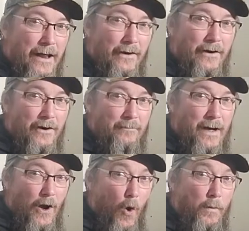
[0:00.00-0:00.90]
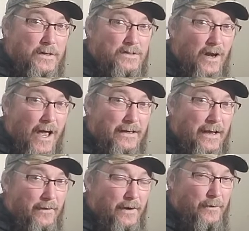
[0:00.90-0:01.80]
down here in my open slot
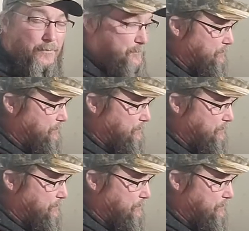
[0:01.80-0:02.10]
down here,